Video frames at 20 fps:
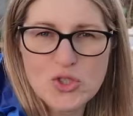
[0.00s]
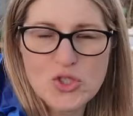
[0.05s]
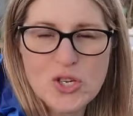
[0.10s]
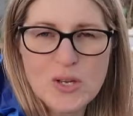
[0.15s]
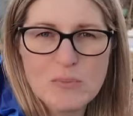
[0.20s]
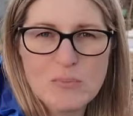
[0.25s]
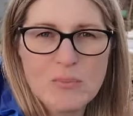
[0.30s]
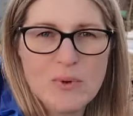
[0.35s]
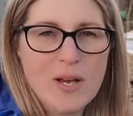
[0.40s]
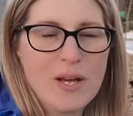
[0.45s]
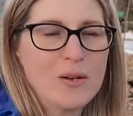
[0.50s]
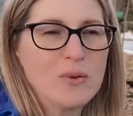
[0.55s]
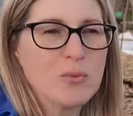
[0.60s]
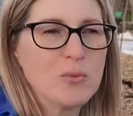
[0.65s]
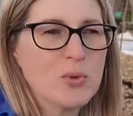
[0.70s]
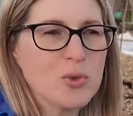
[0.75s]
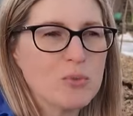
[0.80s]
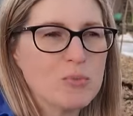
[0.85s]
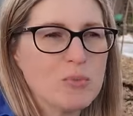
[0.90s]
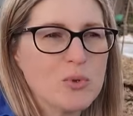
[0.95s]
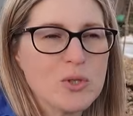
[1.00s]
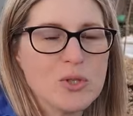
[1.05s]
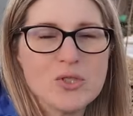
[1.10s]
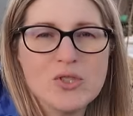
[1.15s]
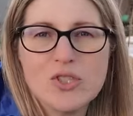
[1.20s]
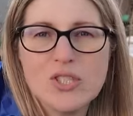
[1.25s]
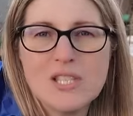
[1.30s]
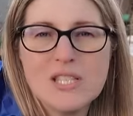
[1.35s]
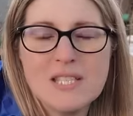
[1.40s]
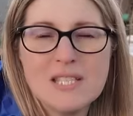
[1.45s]
chip and wood
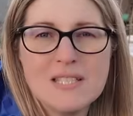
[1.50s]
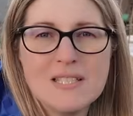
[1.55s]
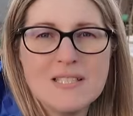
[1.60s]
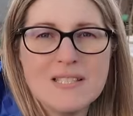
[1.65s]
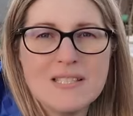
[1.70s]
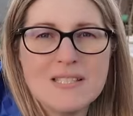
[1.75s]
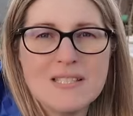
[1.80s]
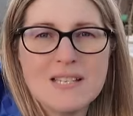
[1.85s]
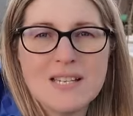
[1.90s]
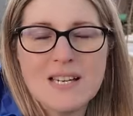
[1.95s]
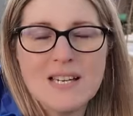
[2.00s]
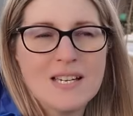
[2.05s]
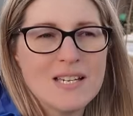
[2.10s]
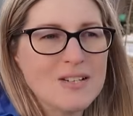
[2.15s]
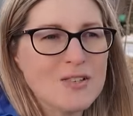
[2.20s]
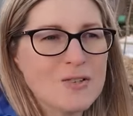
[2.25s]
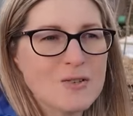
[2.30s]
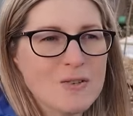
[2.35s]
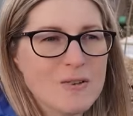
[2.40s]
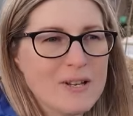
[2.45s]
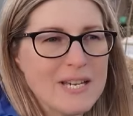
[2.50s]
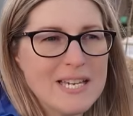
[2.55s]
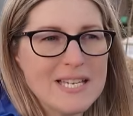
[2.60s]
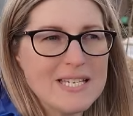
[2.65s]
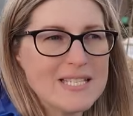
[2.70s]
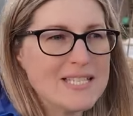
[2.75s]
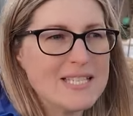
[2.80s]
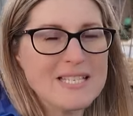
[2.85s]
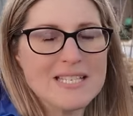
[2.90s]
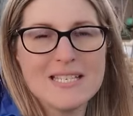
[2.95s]
mulch is
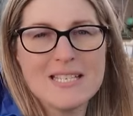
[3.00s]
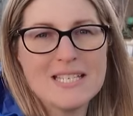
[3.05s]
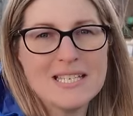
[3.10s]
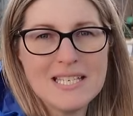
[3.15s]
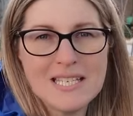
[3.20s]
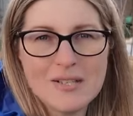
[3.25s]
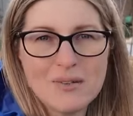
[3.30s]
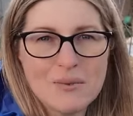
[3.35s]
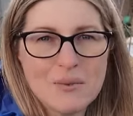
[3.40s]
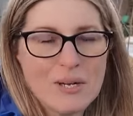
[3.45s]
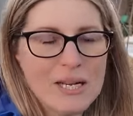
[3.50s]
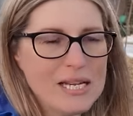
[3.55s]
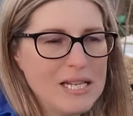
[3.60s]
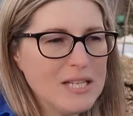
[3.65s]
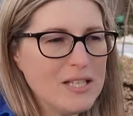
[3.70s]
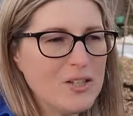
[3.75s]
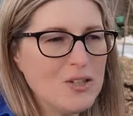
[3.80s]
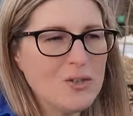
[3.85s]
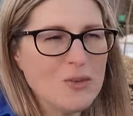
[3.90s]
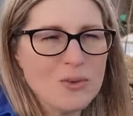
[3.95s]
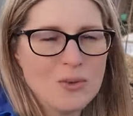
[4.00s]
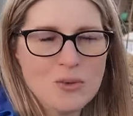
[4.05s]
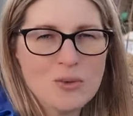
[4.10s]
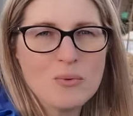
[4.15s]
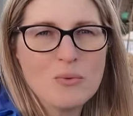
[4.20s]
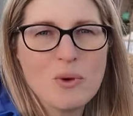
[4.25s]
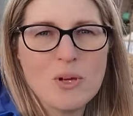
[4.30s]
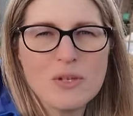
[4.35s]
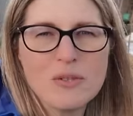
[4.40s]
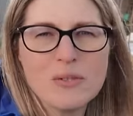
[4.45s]
created equally. You do
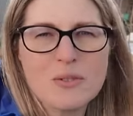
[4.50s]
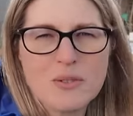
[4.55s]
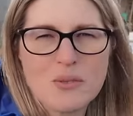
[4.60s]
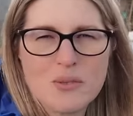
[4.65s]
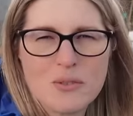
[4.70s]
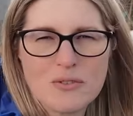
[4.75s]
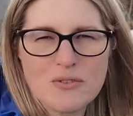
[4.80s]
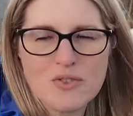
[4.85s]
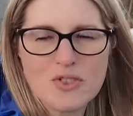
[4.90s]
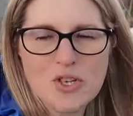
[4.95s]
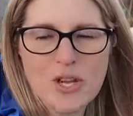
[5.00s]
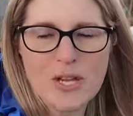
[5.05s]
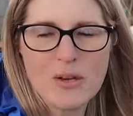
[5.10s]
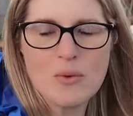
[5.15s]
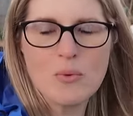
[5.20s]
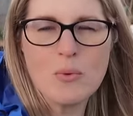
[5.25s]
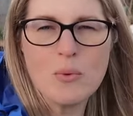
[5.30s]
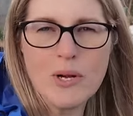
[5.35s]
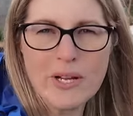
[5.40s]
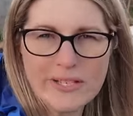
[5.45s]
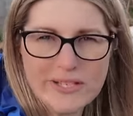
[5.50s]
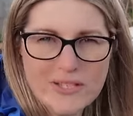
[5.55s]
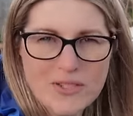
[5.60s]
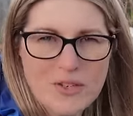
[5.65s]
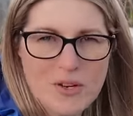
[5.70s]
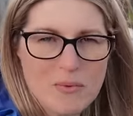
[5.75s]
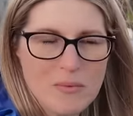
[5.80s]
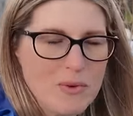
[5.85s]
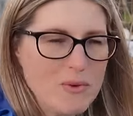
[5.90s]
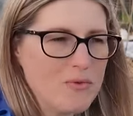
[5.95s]
want to sort of check where is it
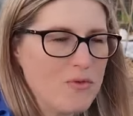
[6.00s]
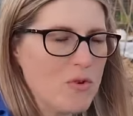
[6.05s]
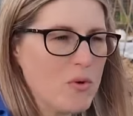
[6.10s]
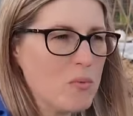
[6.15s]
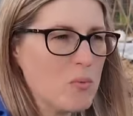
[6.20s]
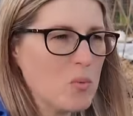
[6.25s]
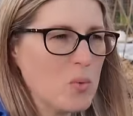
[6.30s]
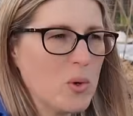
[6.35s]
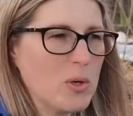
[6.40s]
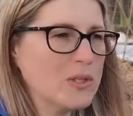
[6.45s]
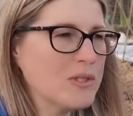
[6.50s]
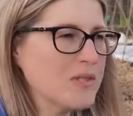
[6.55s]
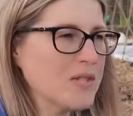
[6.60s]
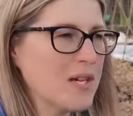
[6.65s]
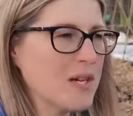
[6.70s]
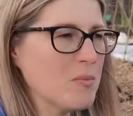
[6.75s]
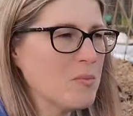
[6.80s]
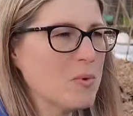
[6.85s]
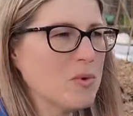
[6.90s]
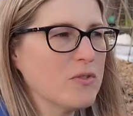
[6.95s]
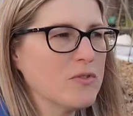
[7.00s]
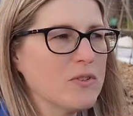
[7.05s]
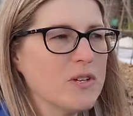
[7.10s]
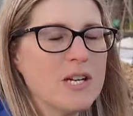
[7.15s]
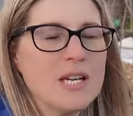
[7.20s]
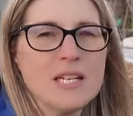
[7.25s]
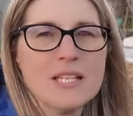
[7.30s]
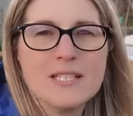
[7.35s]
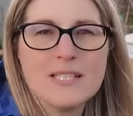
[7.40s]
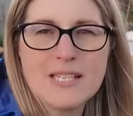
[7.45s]
coming from, what type of
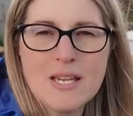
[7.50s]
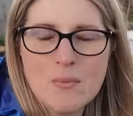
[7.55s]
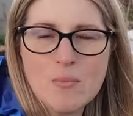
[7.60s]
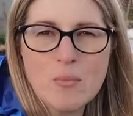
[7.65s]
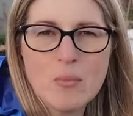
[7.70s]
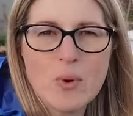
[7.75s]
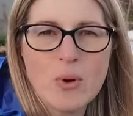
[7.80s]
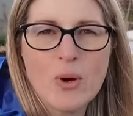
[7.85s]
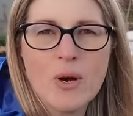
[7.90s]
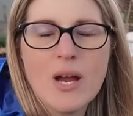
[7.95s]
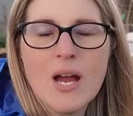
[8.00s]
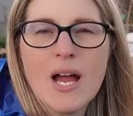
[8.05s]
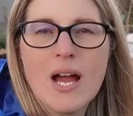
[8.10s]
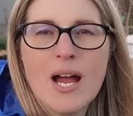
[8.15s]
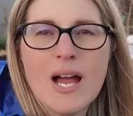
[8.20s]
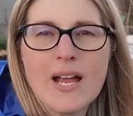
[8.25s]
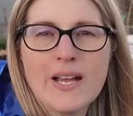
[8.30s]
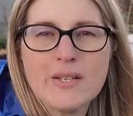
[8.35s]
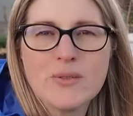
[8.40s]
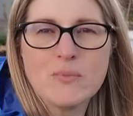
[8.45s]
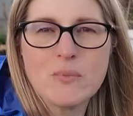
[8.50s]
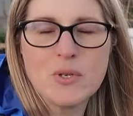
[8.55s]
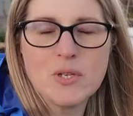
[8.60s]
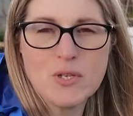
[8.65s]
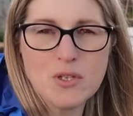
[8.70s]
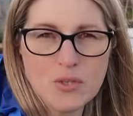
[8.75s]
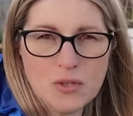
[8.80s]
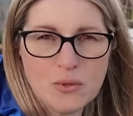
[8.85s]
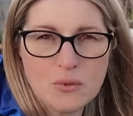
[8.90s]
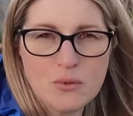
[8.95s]
timber has
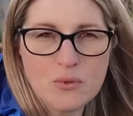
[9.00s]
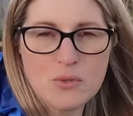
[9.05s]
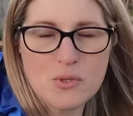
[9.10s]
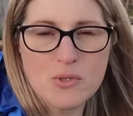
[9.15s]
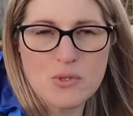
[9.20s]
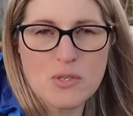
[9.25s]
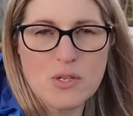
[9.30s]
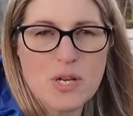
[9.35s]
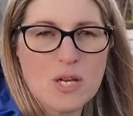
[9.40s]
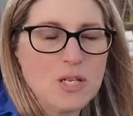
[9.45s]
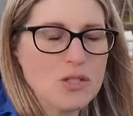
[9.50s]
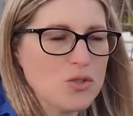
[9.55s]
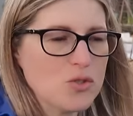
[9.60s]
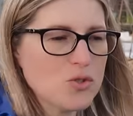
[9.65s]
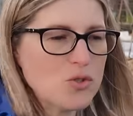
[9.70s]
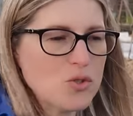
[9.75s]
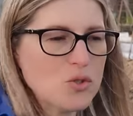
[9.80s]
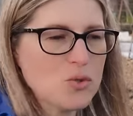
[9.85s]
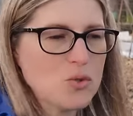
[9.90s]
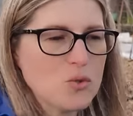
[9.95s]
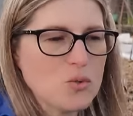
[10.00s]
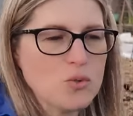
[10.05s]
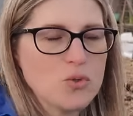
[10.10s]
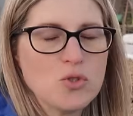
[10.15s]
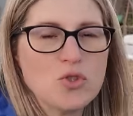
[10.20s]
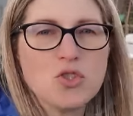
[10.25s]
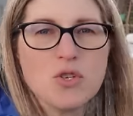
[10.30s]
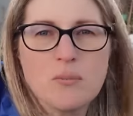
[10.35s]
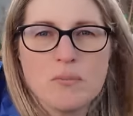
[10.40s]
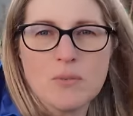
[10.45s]
been used to
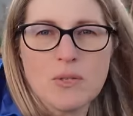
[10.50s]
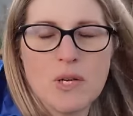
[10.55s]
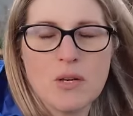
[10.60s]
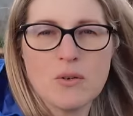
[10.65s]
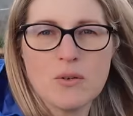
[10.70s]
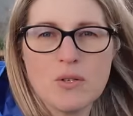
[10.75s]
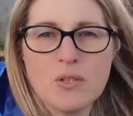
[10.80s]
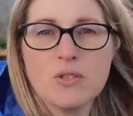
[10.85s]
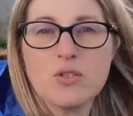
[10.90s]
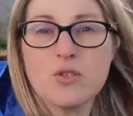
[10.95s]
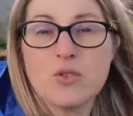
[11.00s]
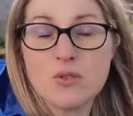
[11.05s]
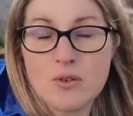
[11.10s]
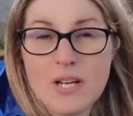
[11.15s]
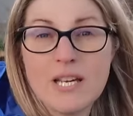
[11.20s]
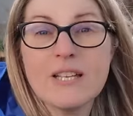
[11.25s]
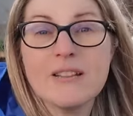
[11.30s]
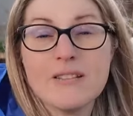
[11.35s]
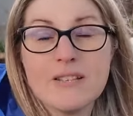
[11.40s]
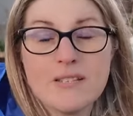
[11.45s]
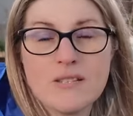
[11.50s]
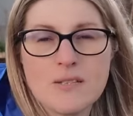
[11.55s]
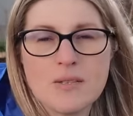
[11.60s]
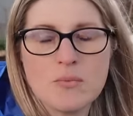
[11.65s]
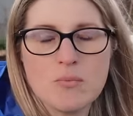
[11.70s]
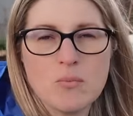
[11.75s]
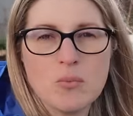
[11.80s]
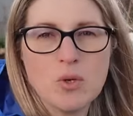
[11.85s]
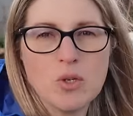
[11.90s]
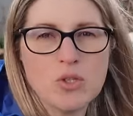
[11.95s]
chip down to create this
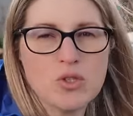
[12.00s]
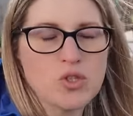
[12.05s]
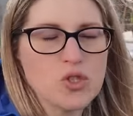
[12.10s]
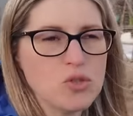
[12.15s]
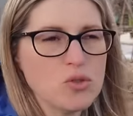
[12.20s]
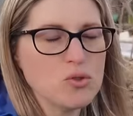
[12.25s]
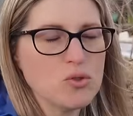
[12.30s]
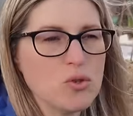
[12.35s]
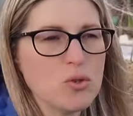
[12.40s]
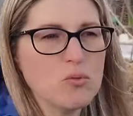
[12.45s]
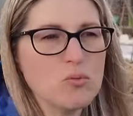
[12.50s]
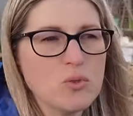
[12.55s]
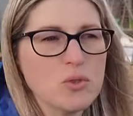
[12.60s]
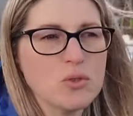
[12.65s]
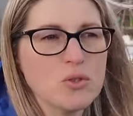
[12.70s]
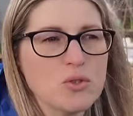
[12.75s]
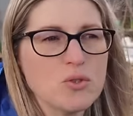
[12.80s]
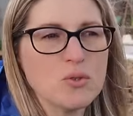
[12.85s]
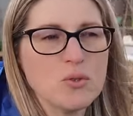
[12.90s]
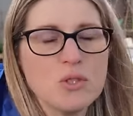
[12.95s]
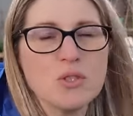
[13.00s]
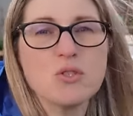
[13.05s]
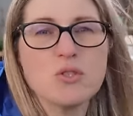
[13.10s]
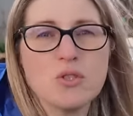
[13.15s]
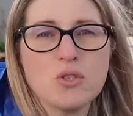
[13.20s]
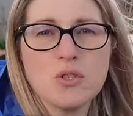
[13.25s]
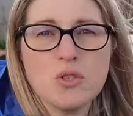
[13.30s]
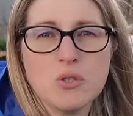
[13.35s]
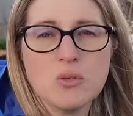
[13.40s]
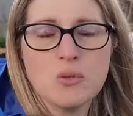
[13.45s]
mulch. You don't want to
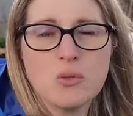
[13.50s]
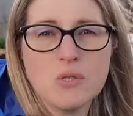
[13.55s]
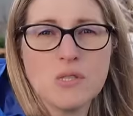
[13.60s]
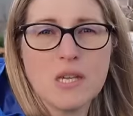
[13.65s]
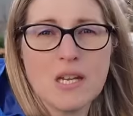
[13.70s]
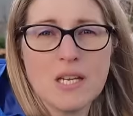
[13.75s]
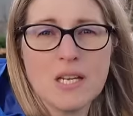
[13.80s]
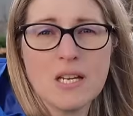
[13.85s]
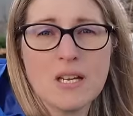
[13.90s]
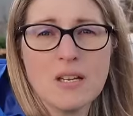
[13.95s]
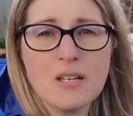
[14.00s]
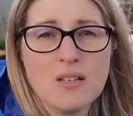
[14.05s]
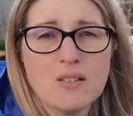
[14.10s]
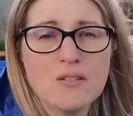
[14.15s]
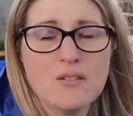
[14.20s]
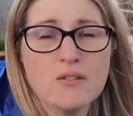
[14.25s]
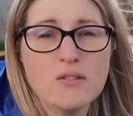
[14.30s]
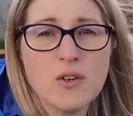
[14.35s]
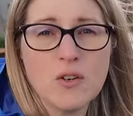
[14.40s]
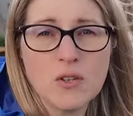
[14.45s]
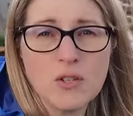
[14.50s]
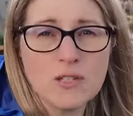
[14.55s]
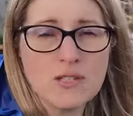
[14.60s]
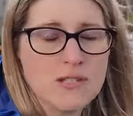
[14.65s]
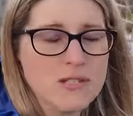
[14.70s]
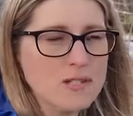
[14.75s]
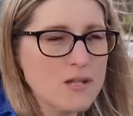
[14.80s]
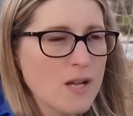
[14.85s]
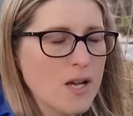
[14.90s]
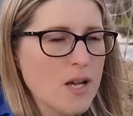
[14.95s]
introduce any kind of
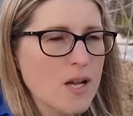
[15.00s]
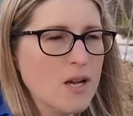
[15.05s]
fungus